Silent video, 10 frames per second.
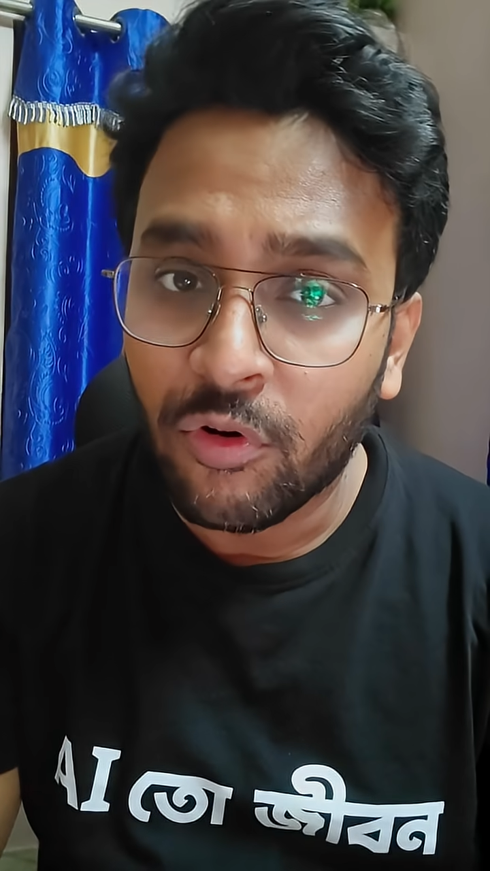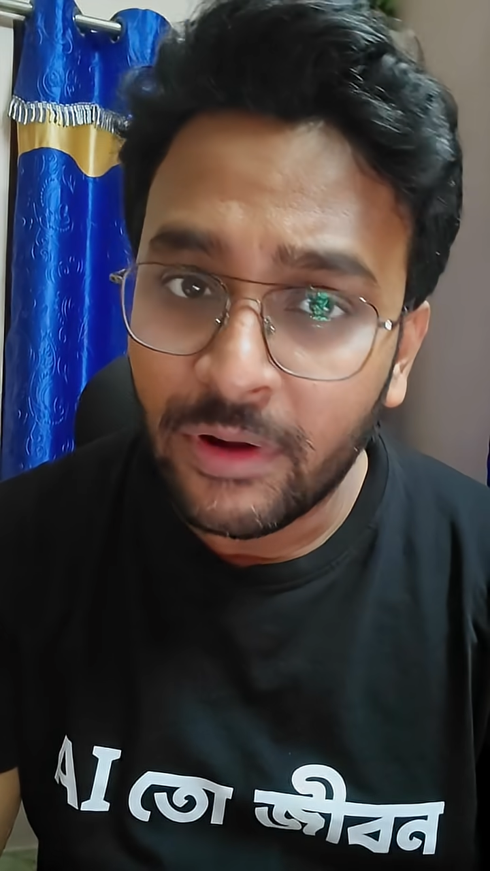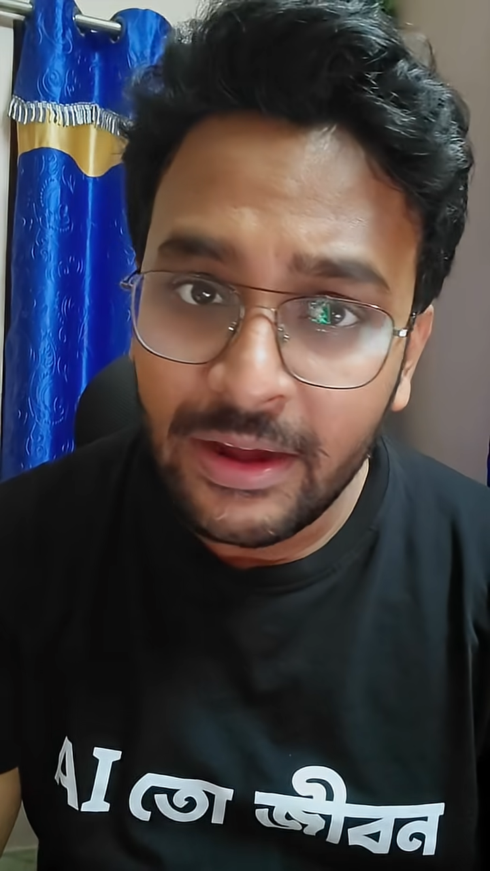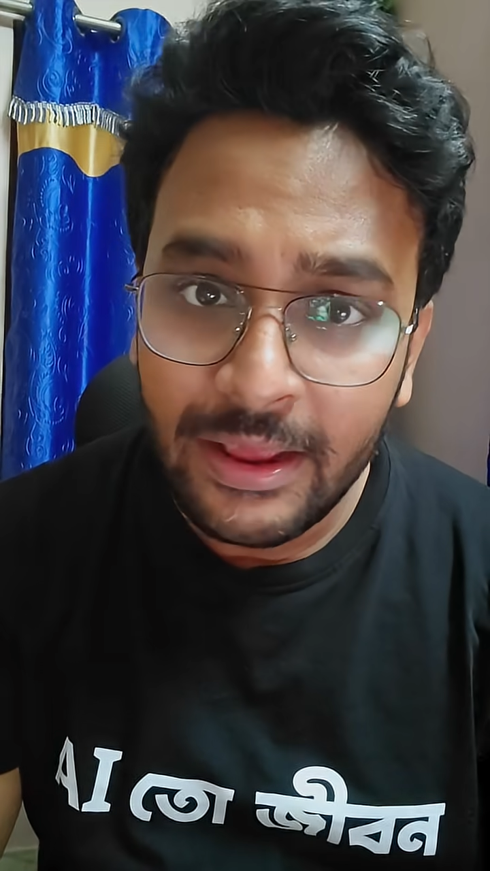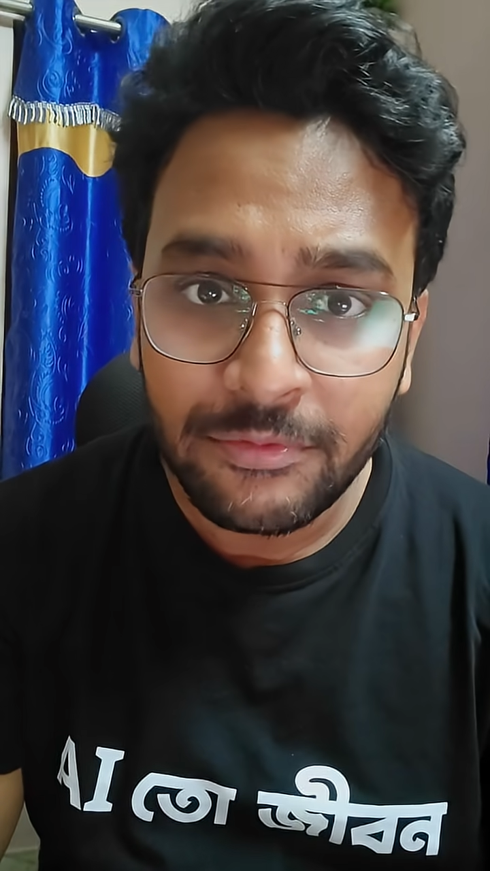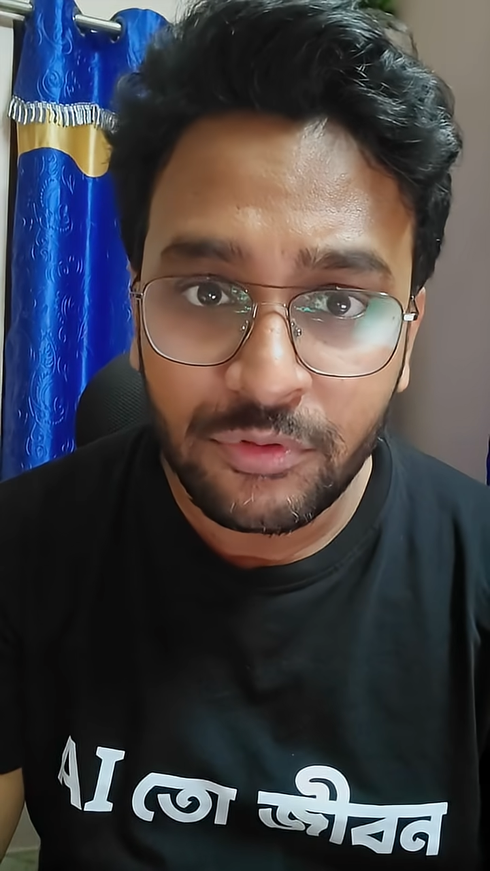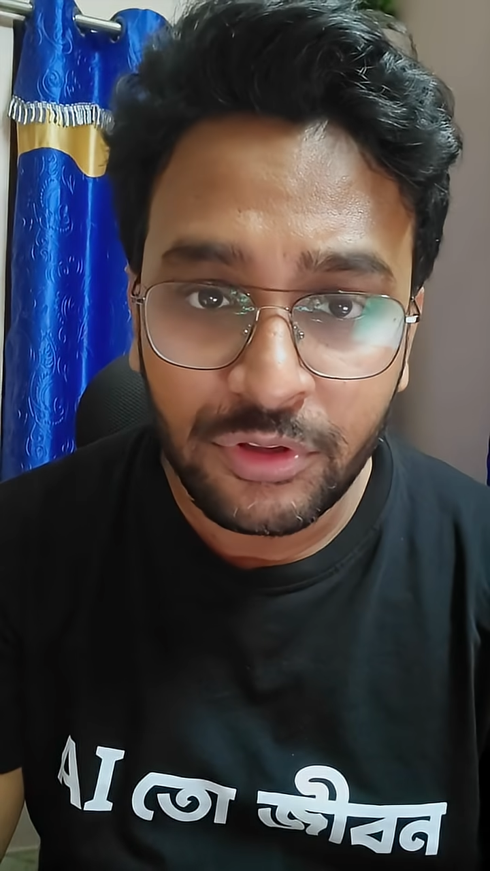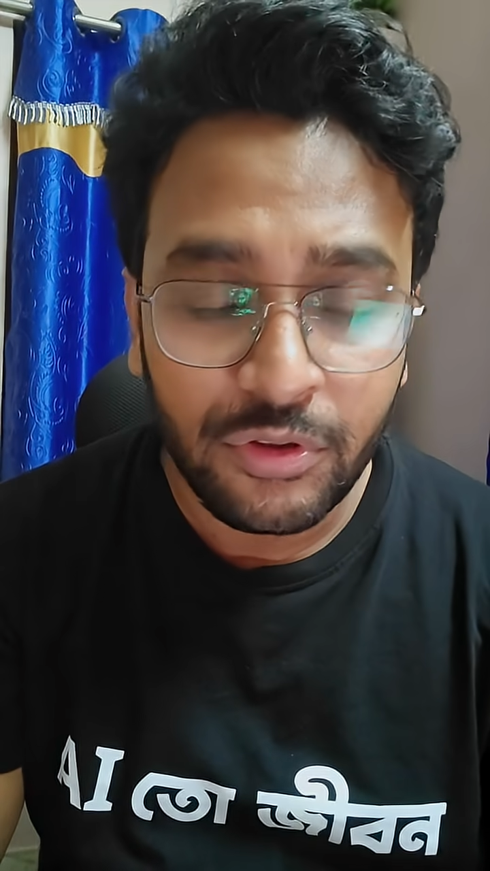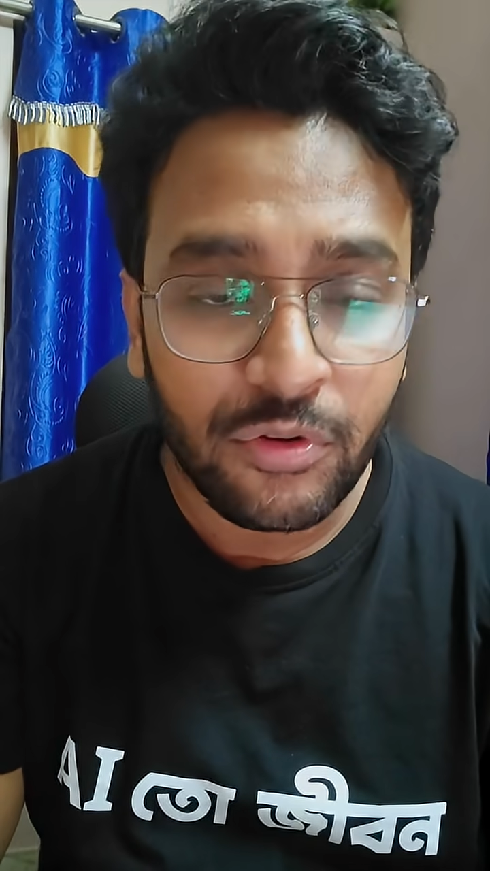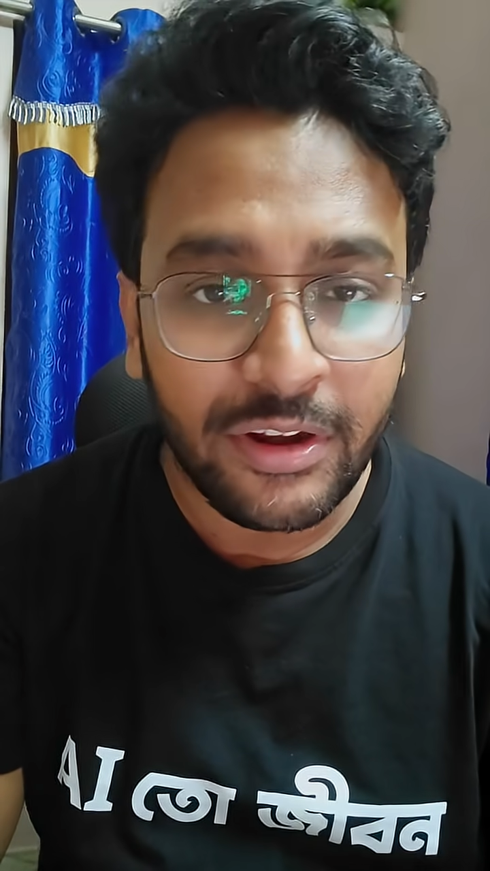overlaps
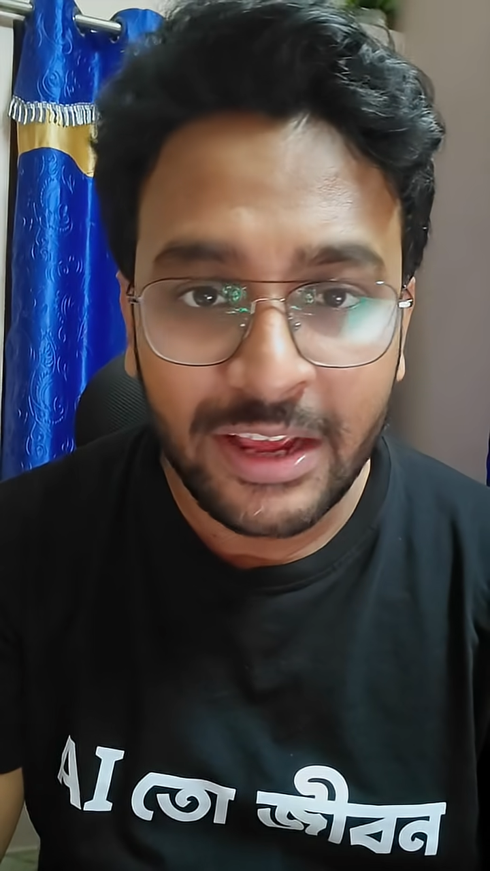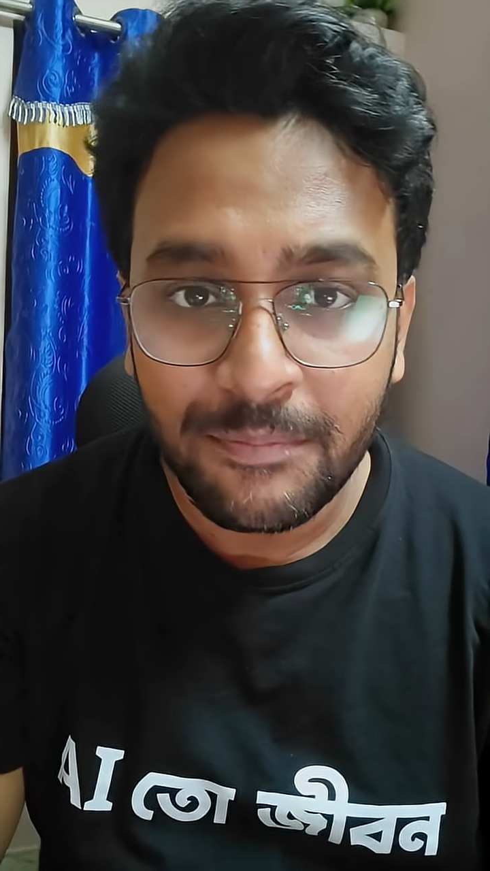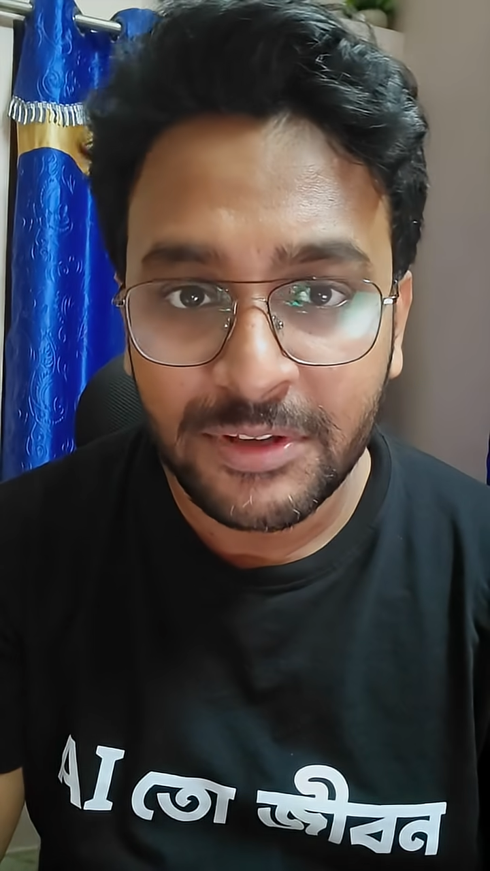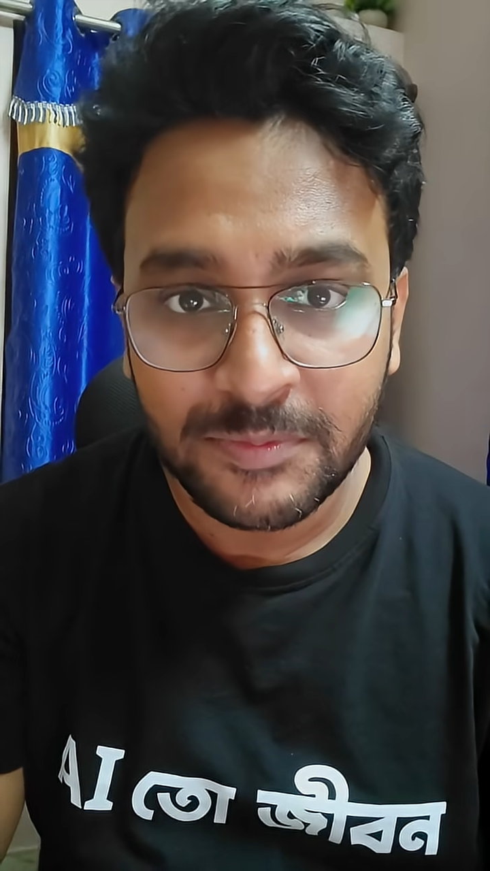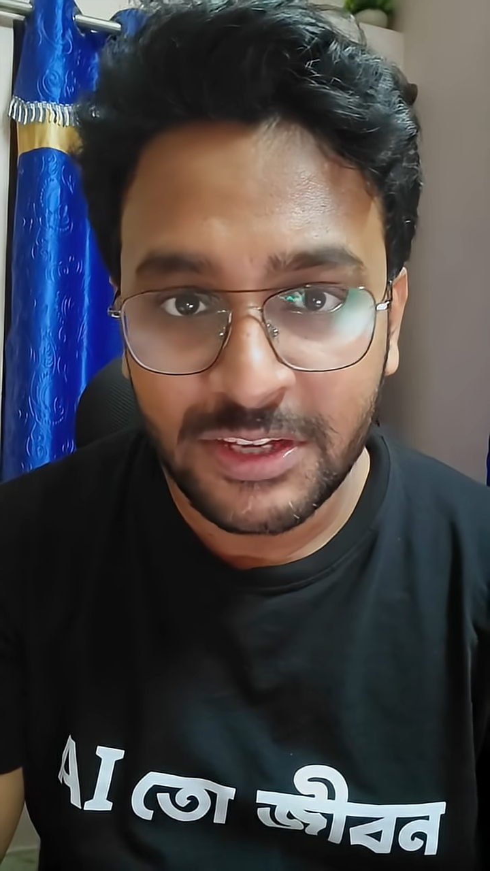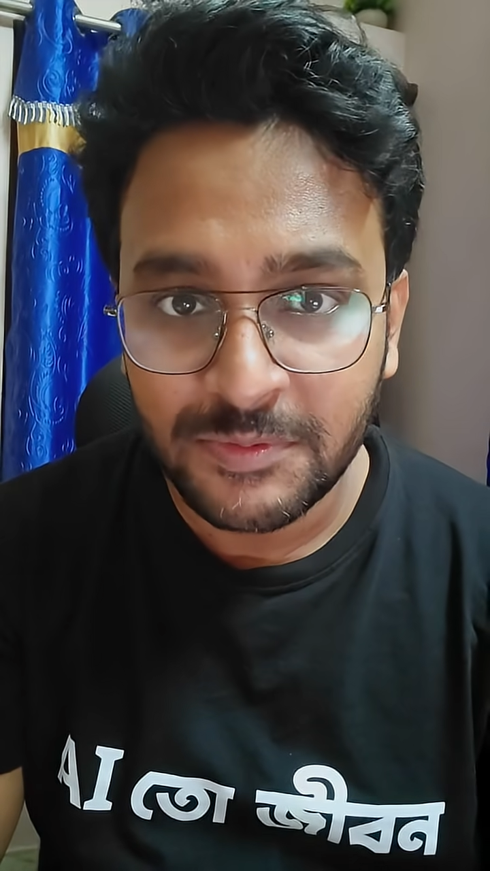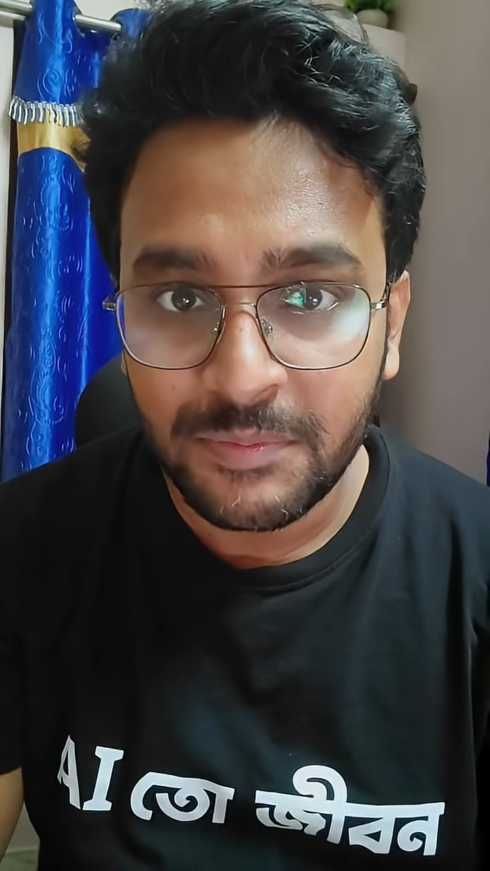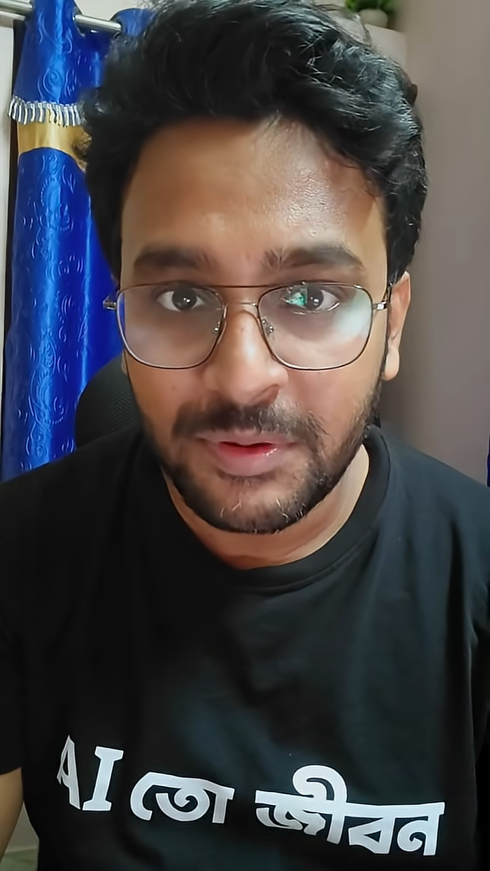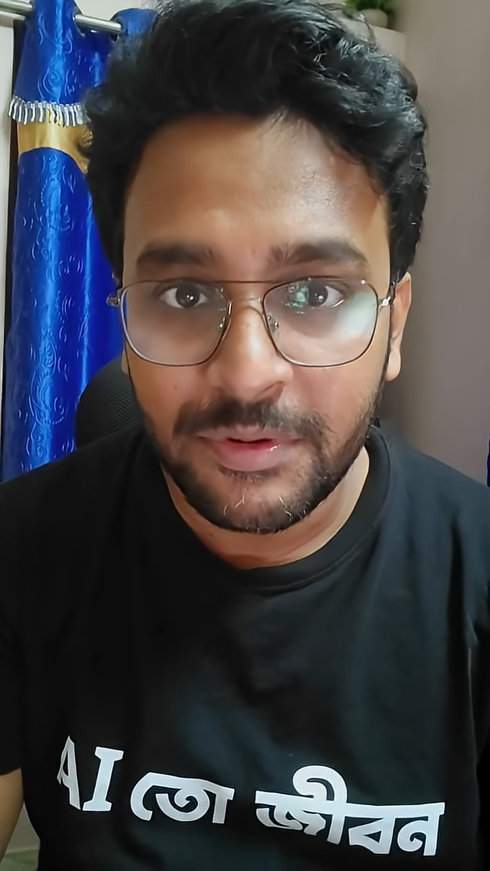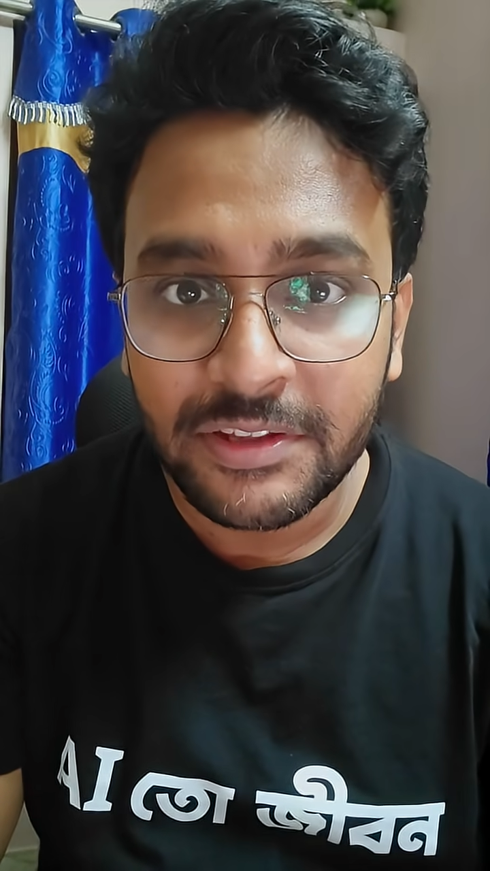with your on-campus
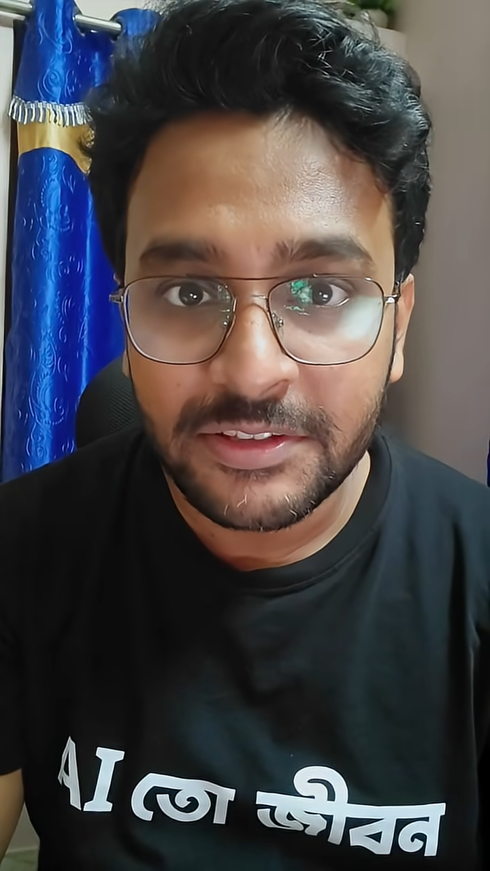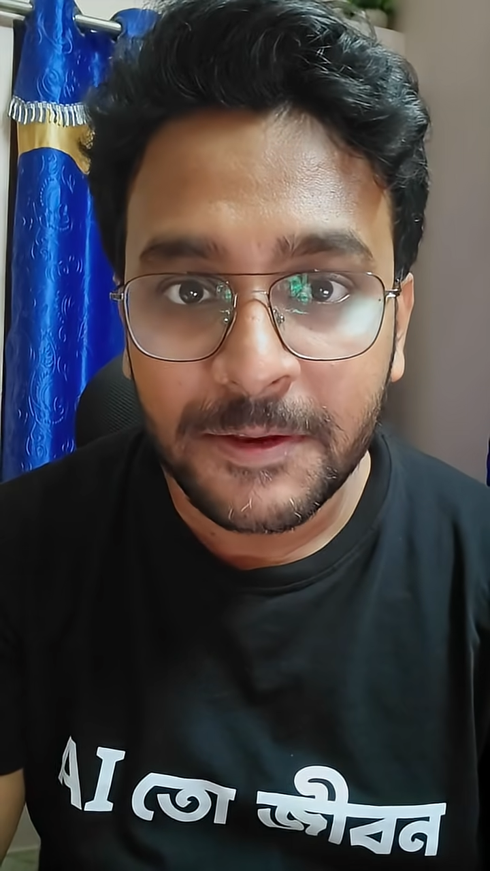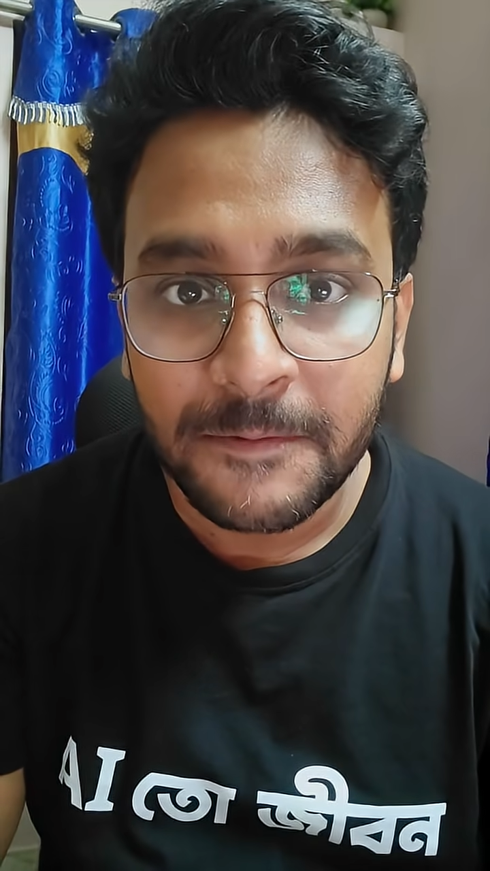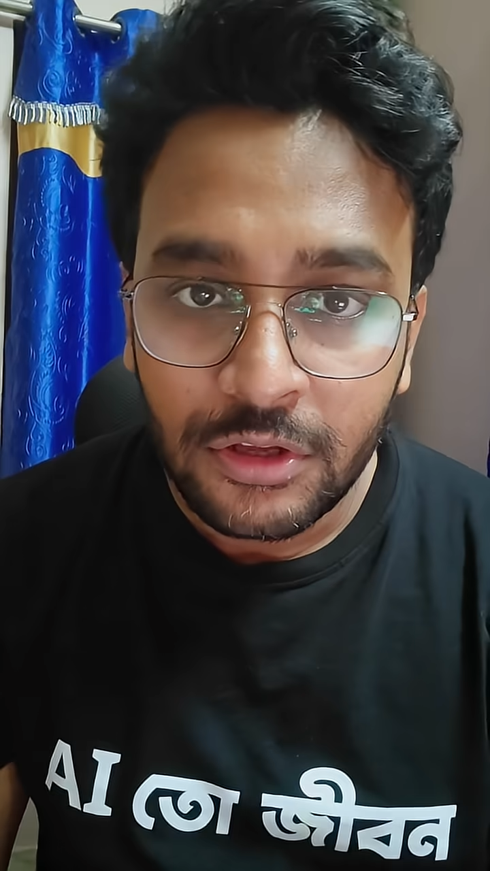placement preparation.